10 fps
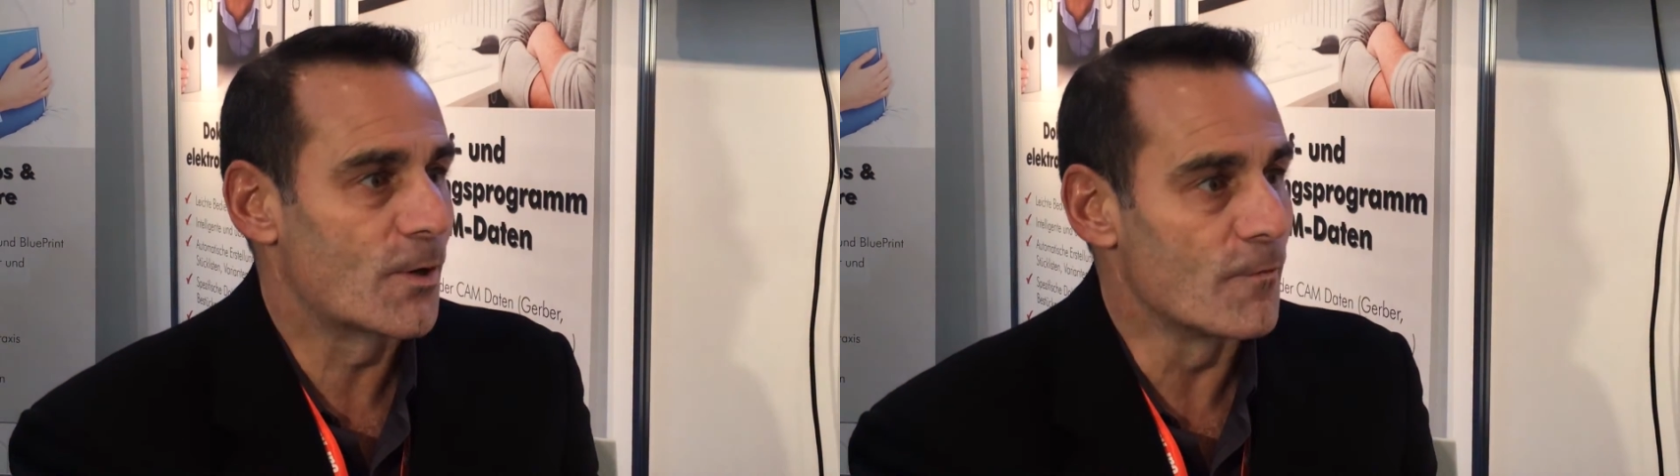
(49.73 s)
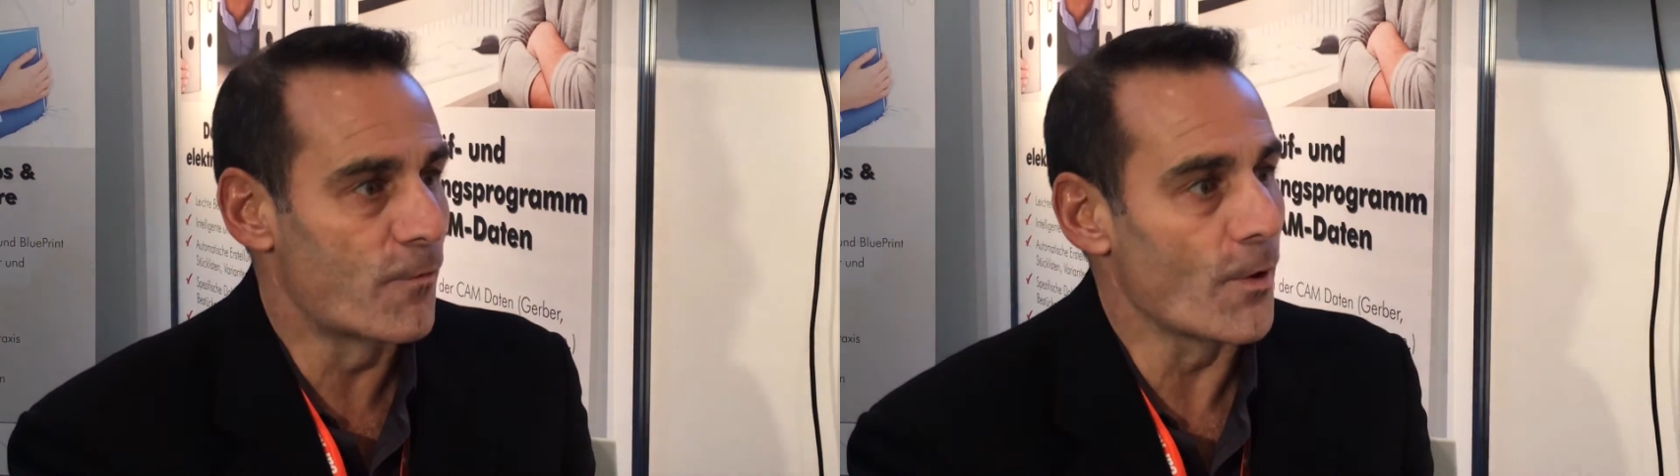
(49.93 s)

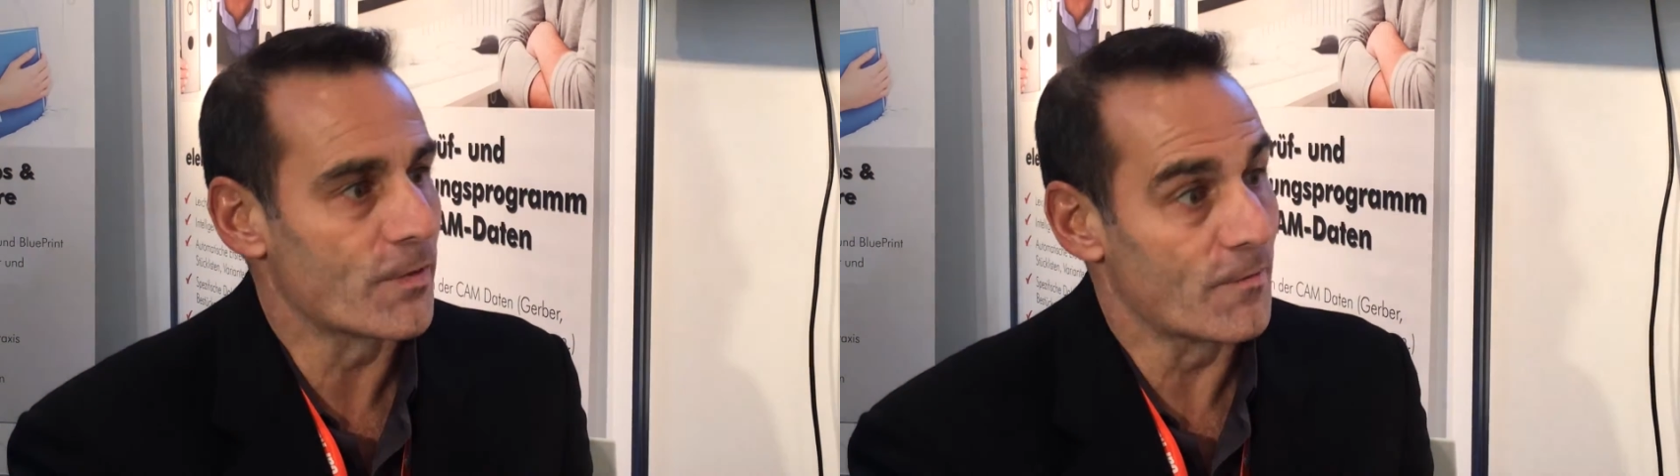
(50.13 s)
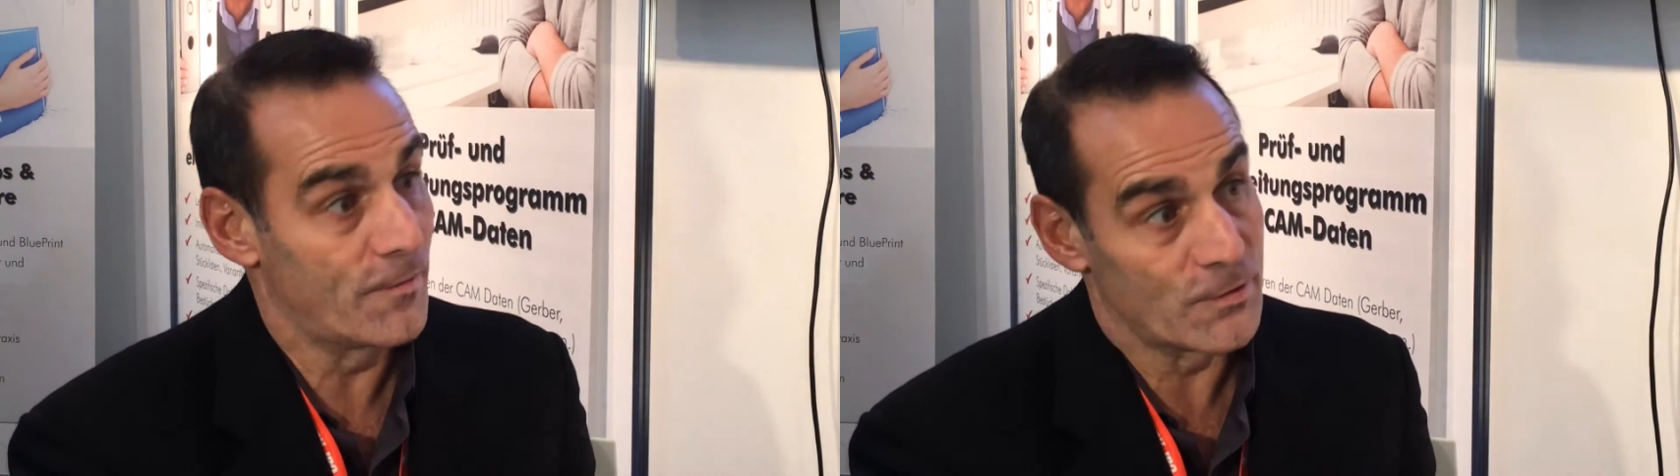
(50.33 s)

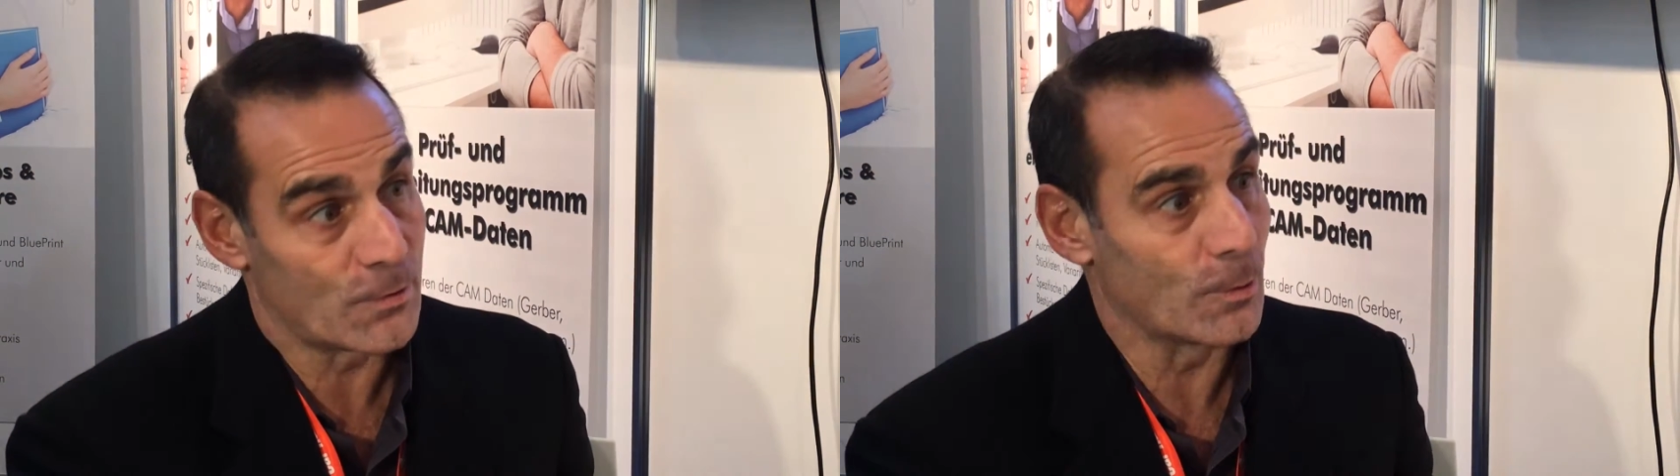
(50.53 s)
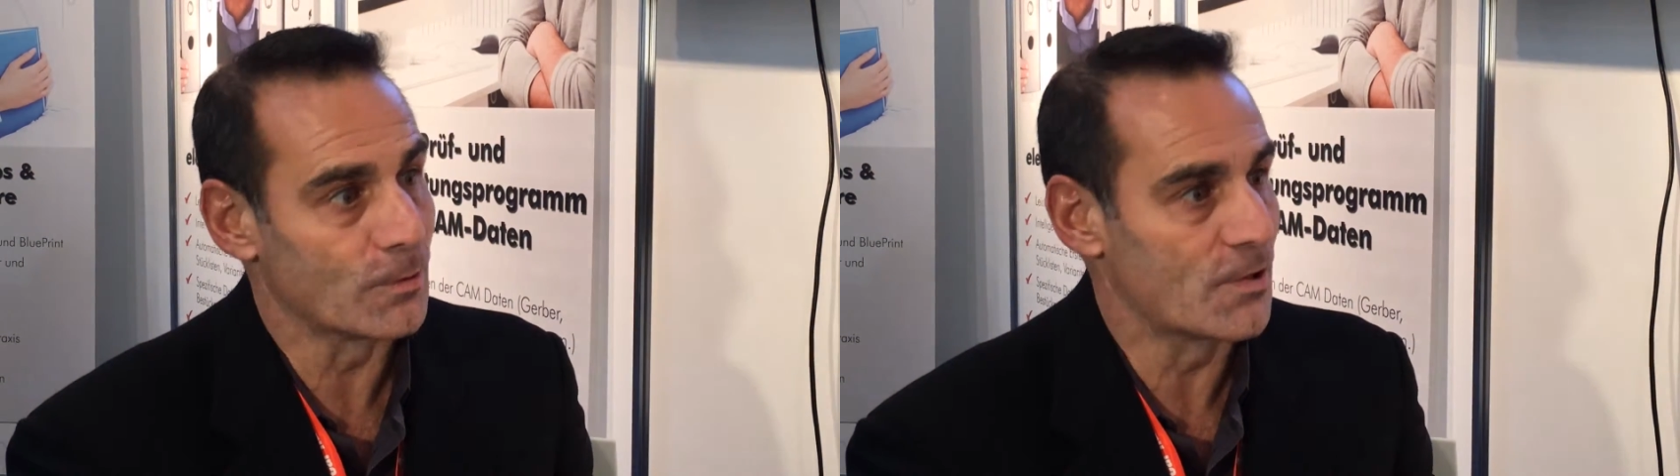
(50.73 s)
convert the
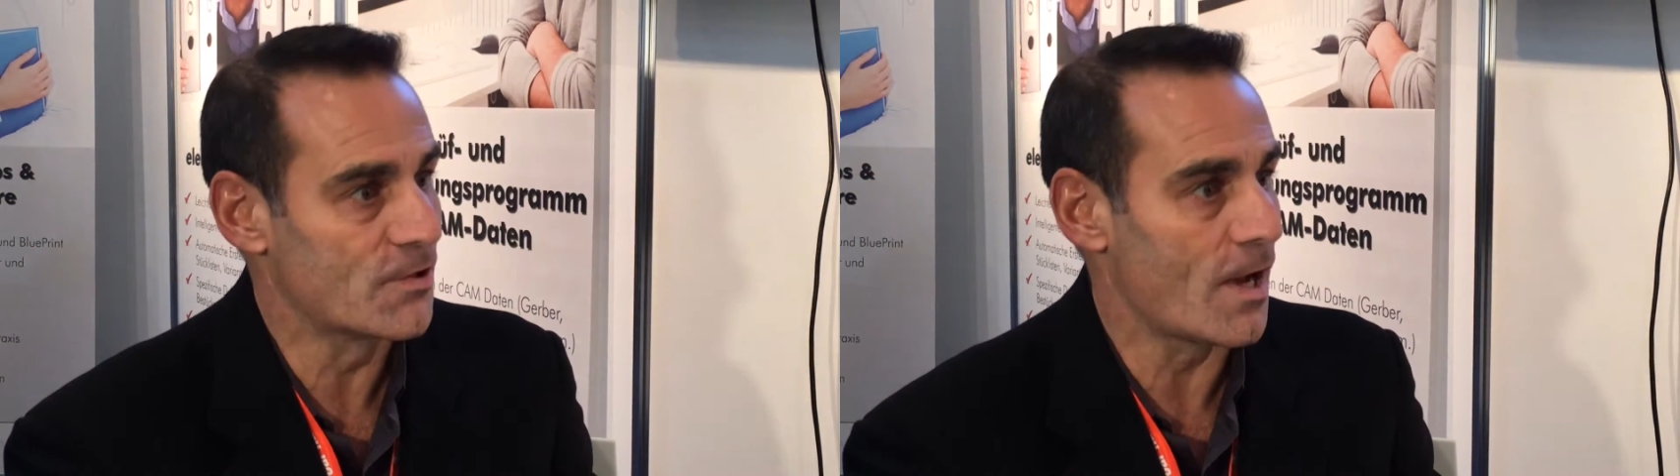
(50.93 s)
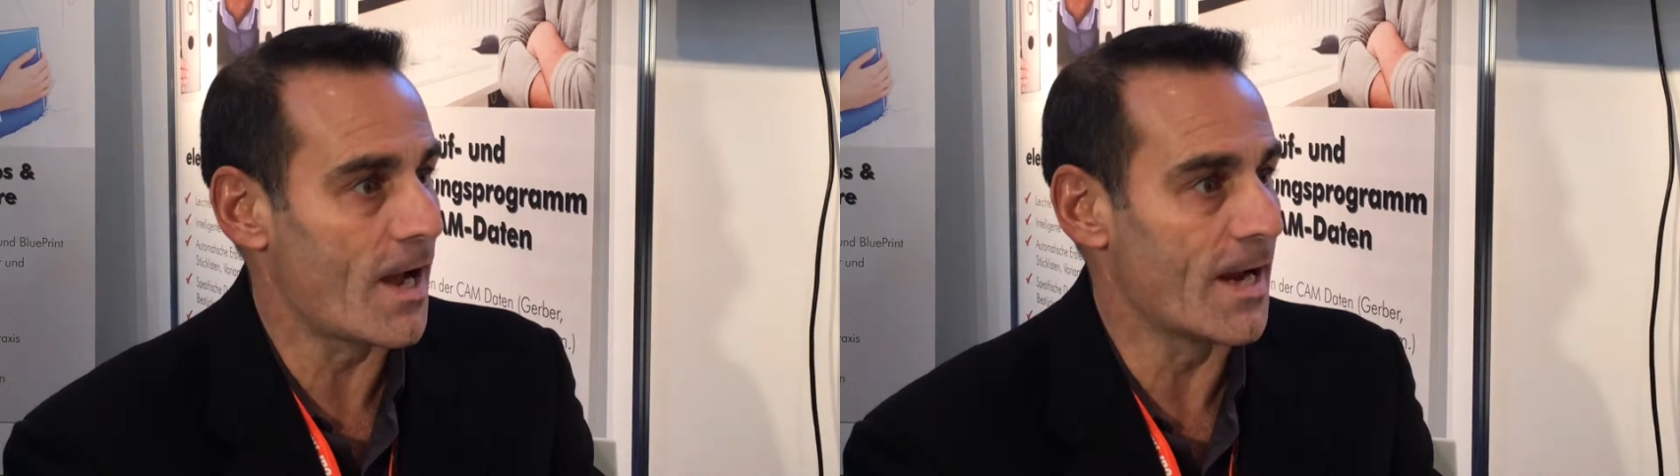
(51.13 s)
physical
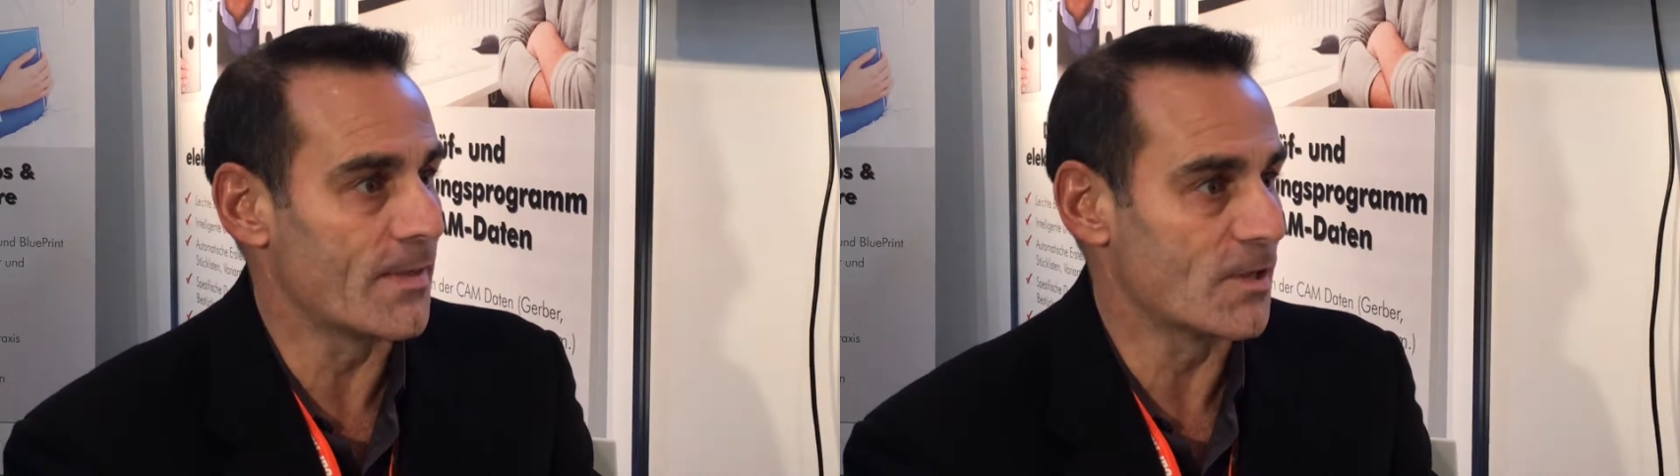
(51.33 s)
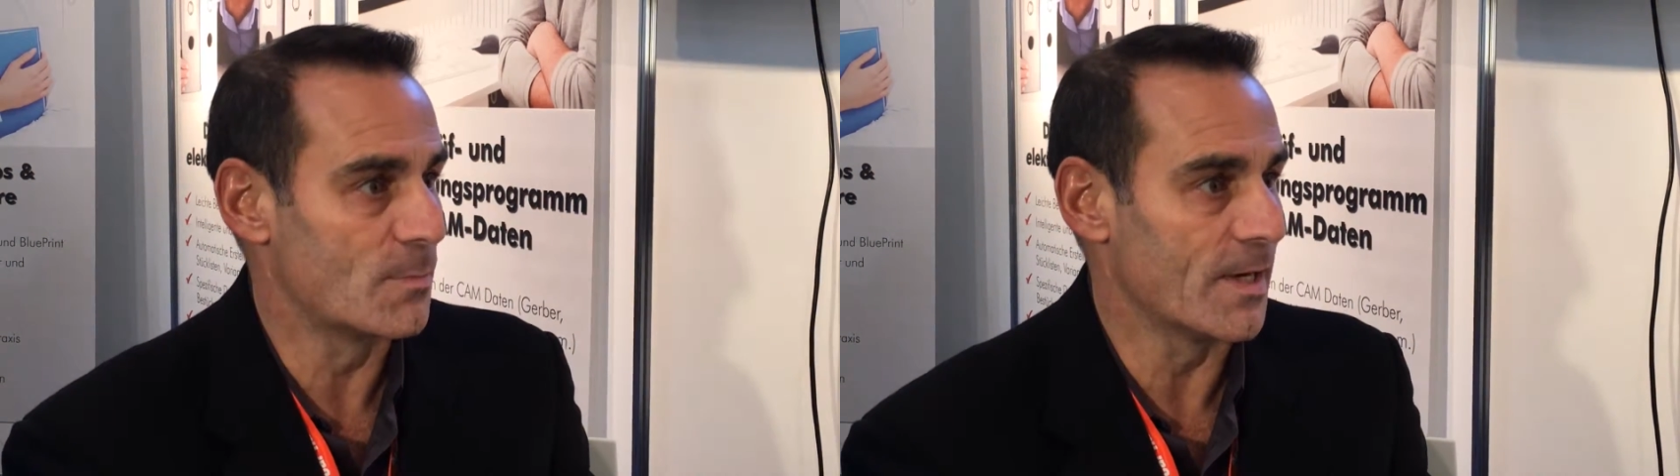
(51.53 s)

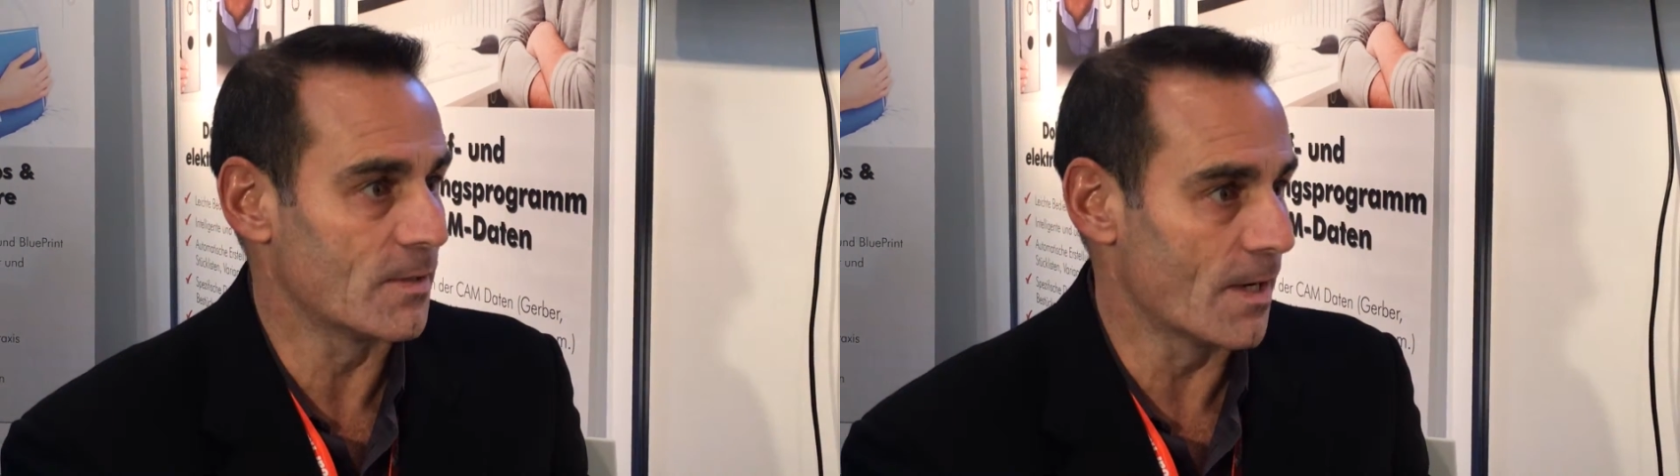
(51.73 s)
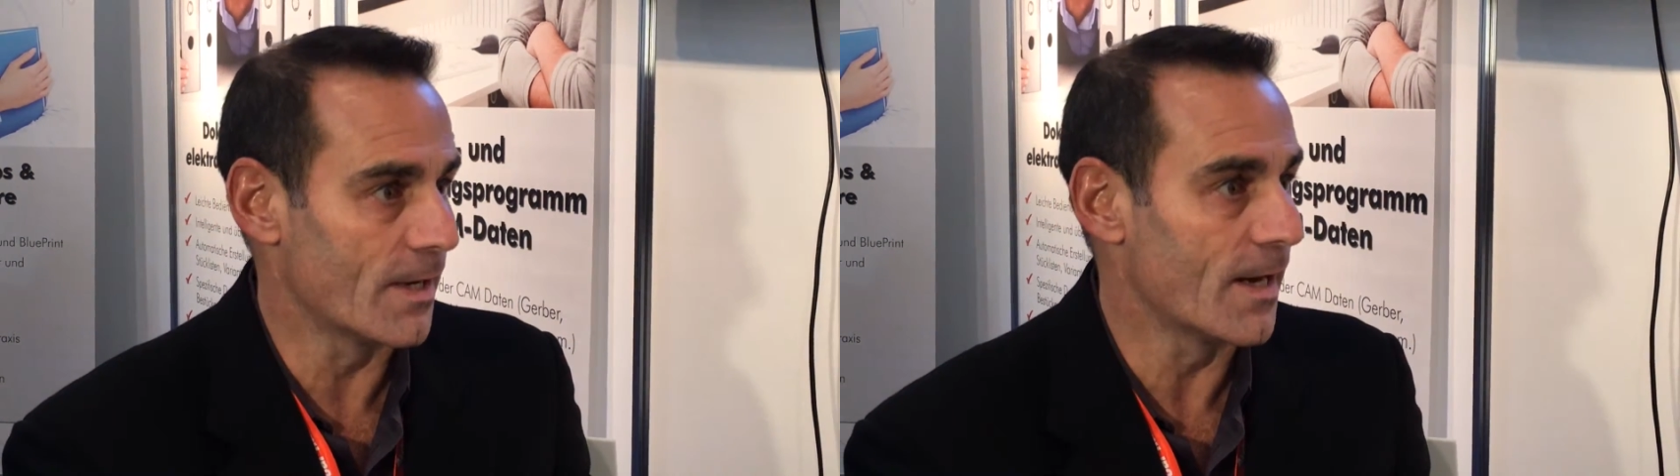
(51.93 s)
design that's being done